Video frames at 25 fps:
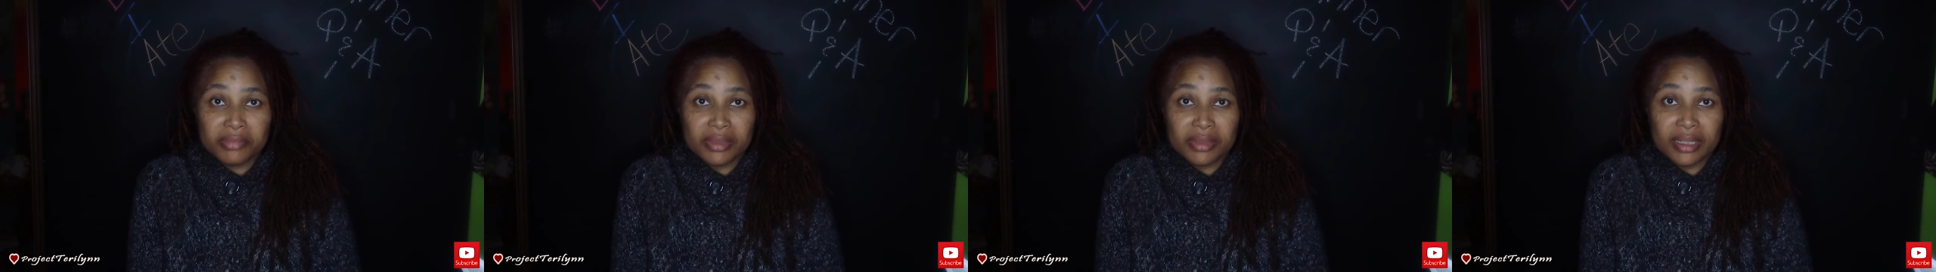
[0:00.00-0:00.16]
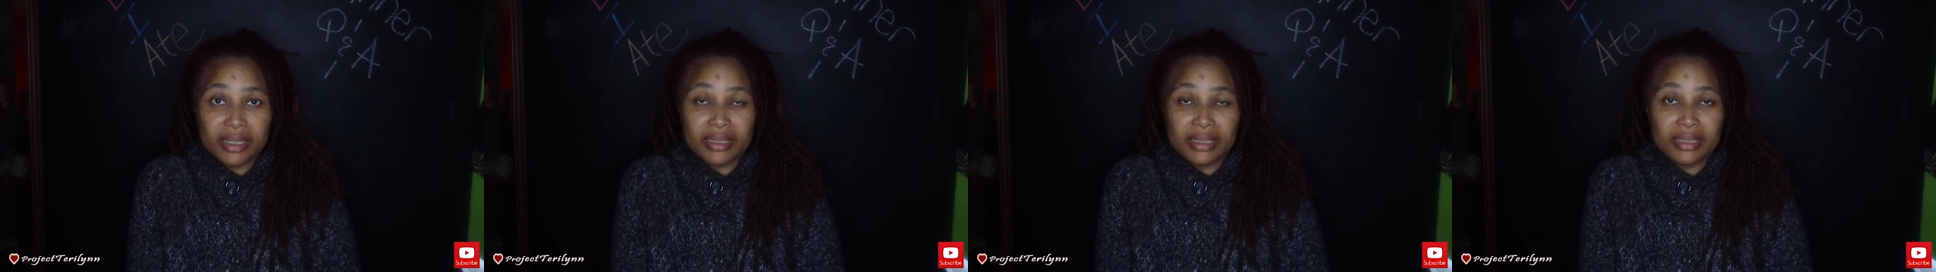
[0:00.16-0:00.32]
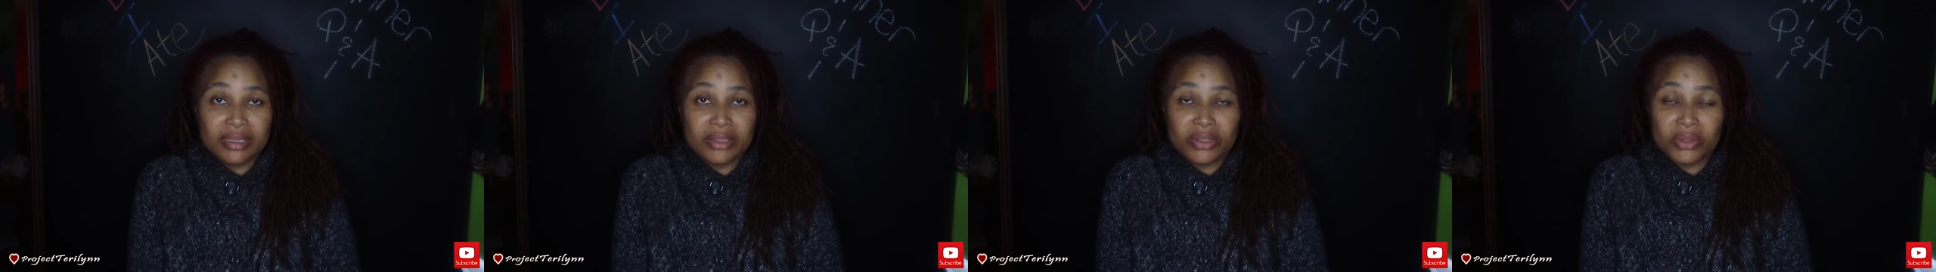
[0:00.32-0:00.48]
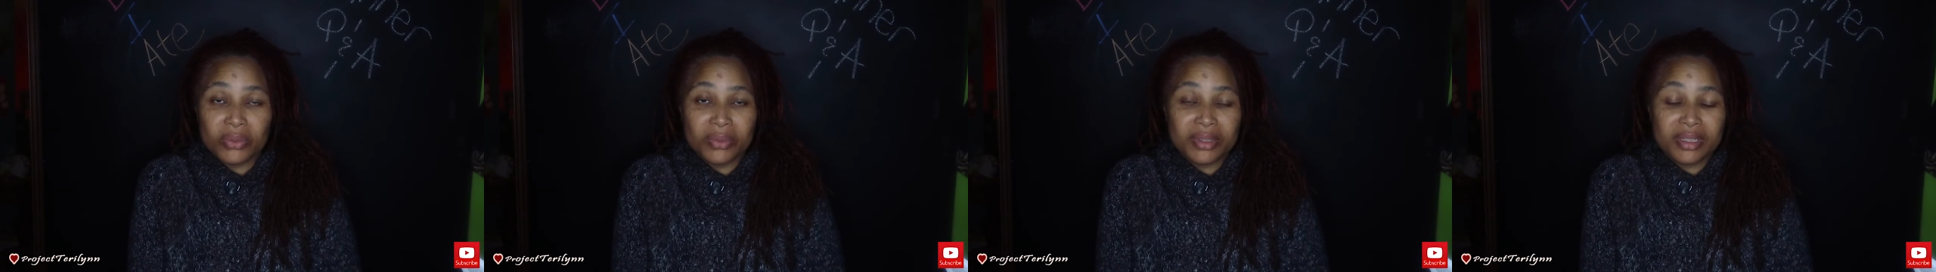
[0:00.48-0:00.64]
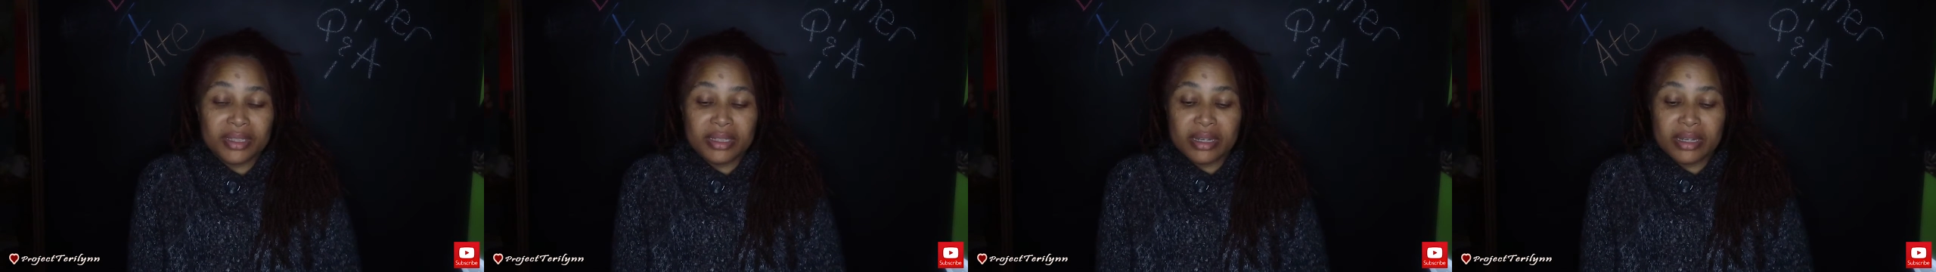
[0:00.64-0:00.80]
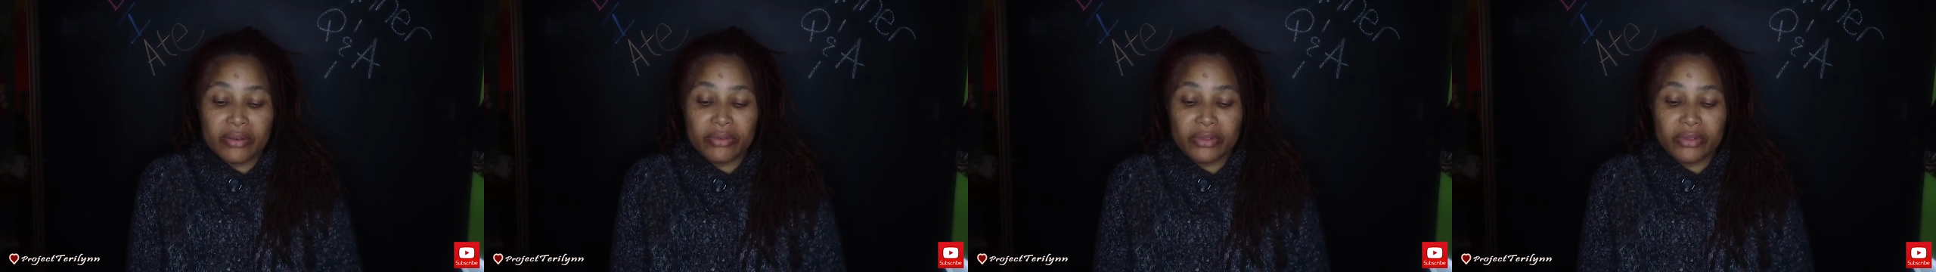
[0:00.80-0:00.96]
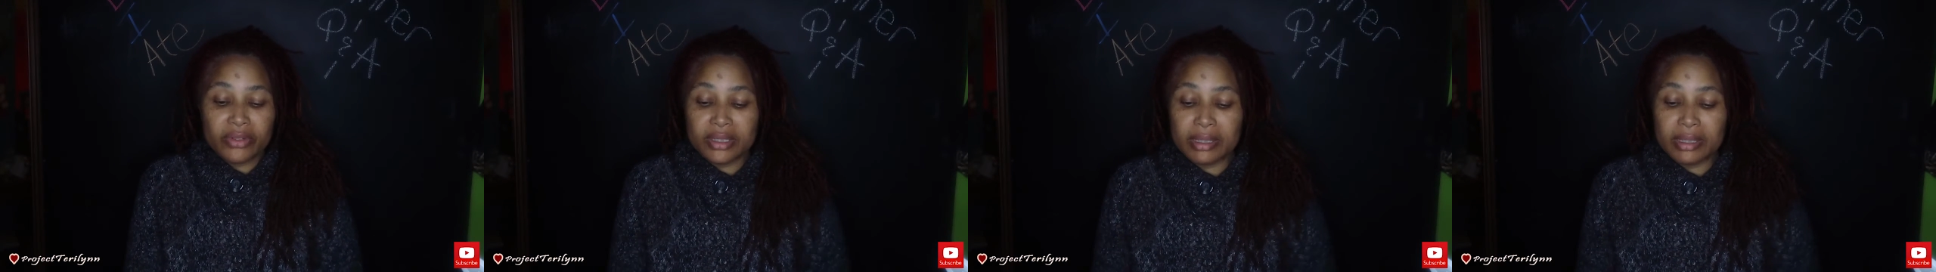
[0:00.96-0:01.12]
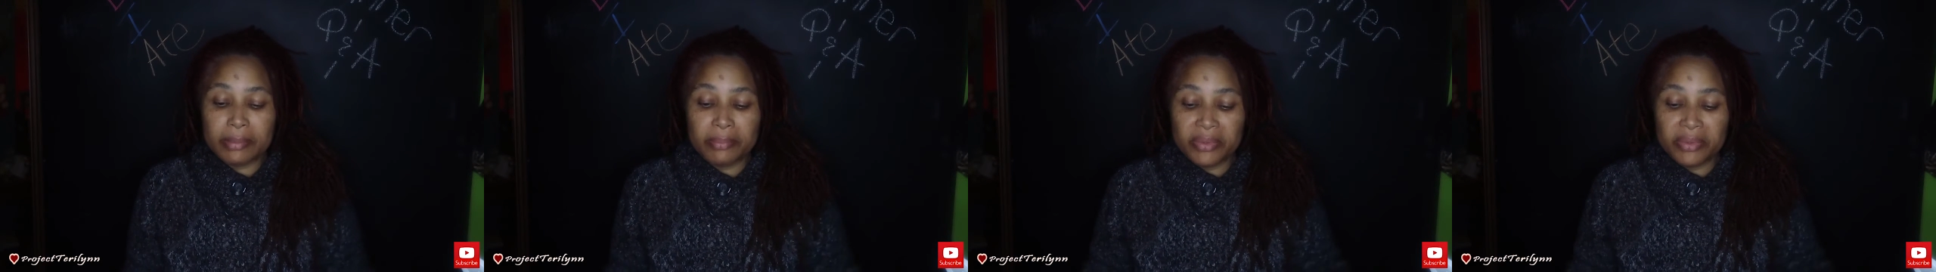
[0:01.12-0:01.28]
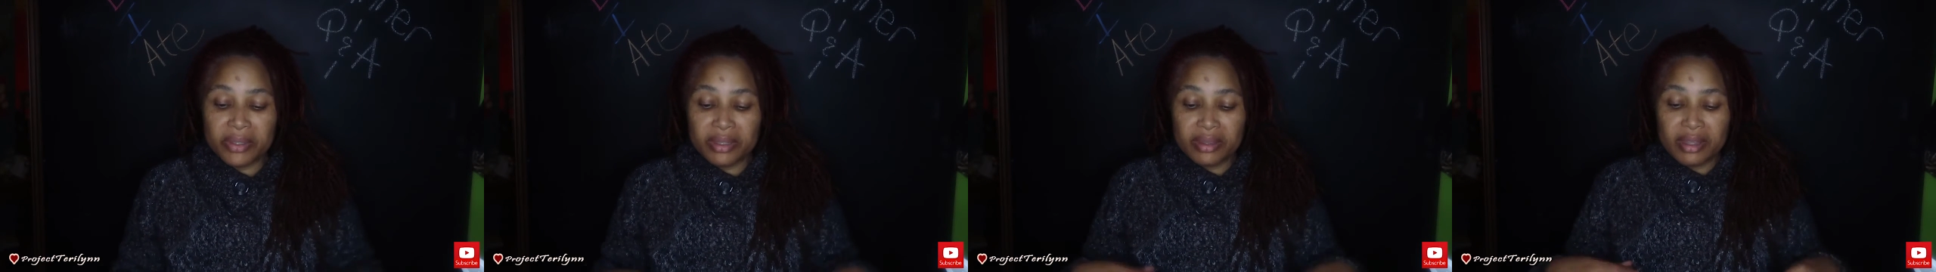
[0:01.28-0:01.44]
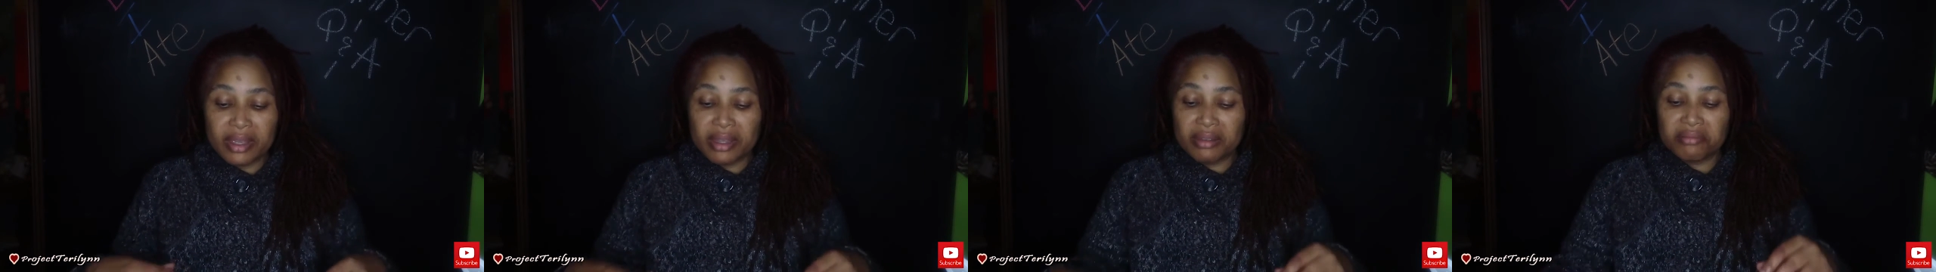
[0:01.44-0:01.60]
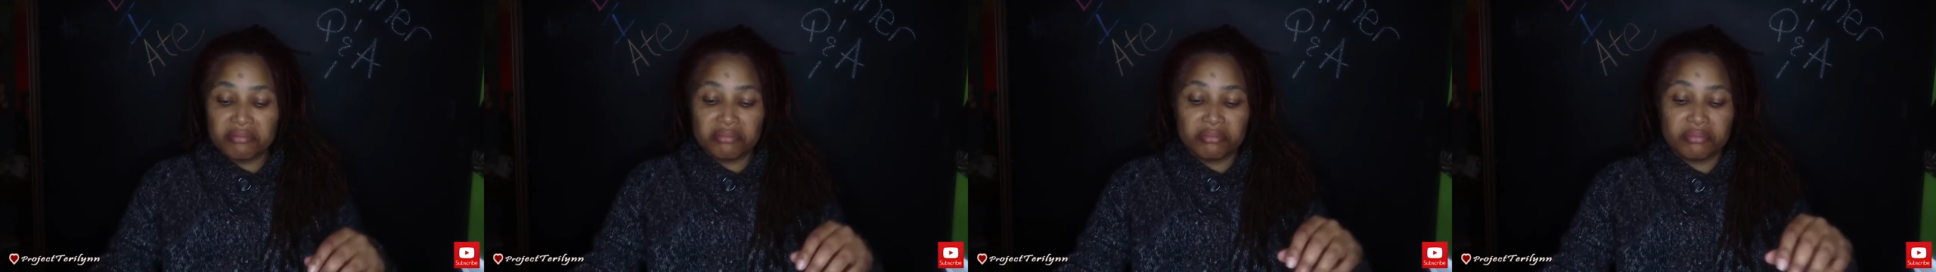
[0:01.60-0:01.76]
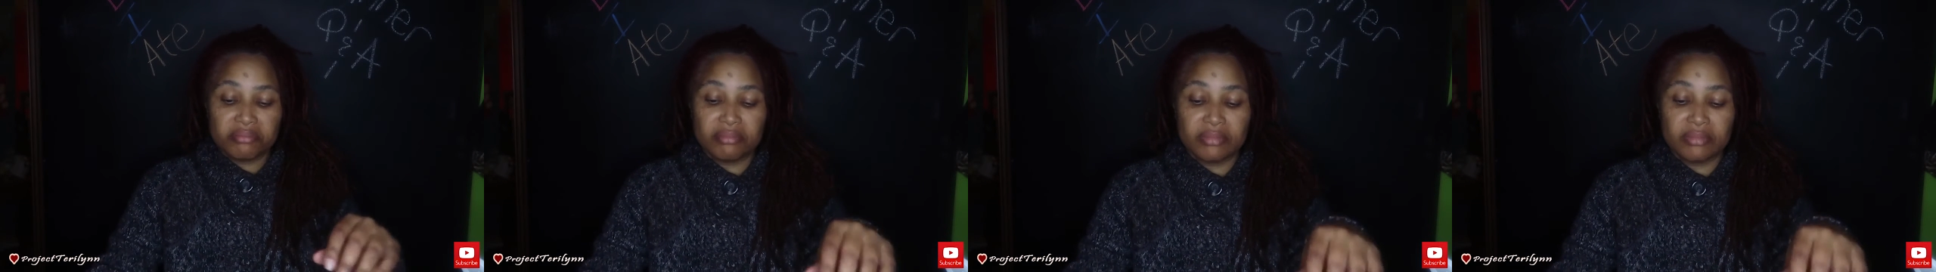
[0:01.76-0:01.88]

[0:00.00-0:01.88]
And so it's never something that